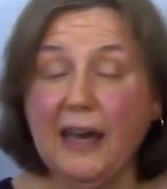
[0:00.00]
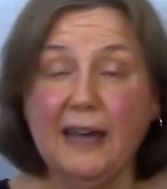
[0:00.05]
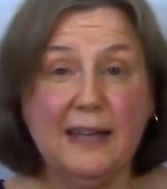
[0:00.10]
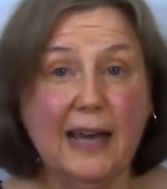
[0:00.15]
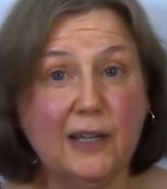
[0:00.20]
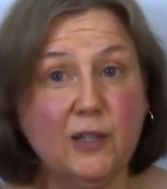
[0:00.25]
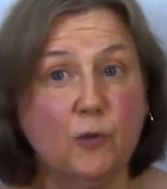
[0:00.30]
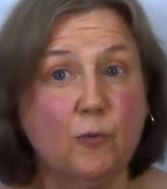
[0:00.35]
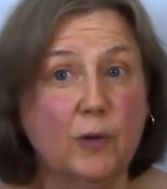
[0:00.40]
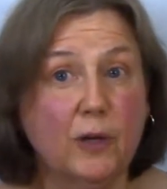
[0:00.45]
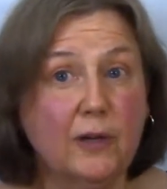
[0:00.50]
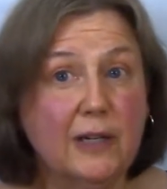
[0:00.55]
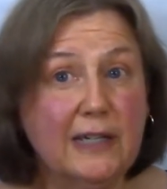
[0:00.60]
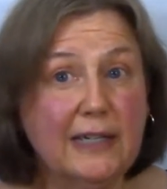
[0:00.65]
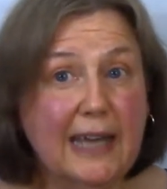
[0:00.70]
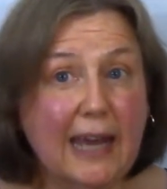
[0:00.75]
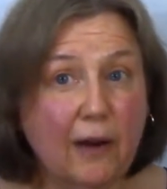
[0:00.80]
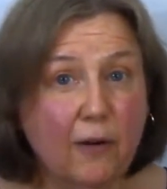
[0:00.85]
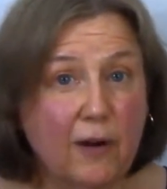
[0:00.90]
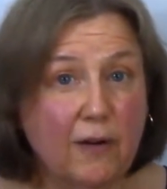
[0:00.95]
And that's a really
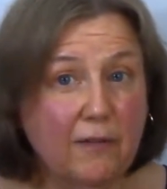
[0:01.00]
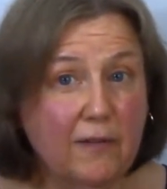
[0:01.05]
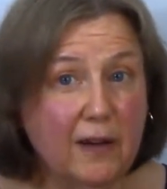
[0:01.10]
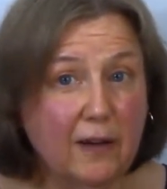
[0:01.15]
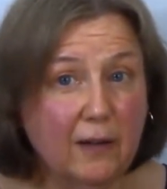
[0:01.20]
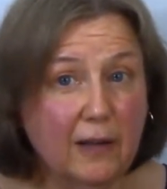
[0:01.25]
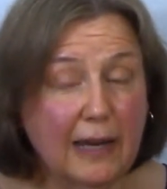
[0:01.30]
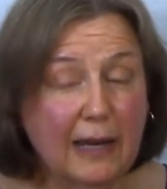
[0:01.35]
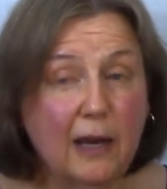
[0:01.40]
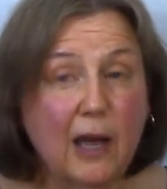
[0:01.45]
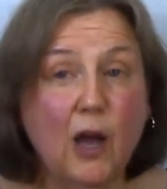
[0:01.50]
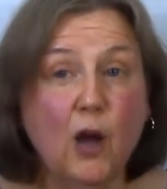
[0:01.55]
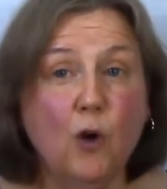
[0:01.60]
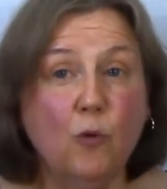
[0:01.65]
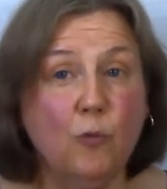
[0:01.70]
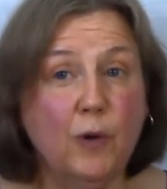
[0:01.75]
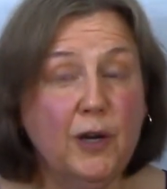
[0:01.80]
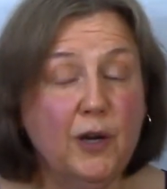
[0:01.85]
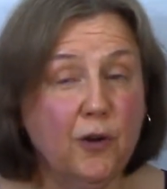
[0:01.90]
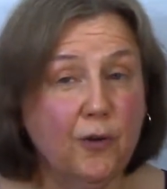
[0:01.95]
scary feeling
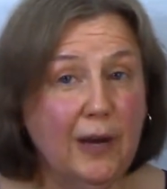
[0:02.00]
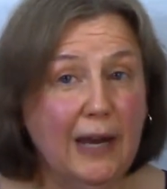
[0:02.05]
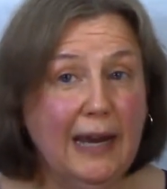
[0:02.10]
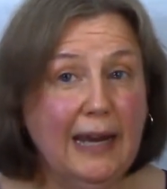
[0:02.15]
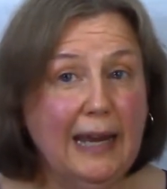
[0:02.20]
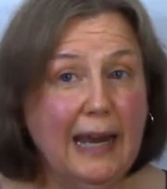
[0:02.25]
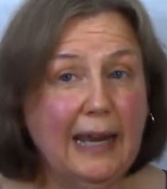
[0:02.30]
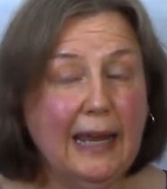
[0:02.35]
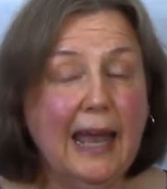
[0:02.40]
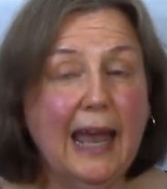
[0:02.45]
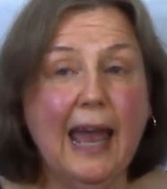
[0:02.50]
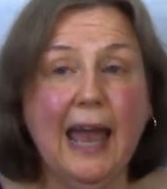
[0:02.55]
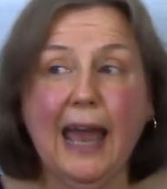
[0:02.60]
when you're eating.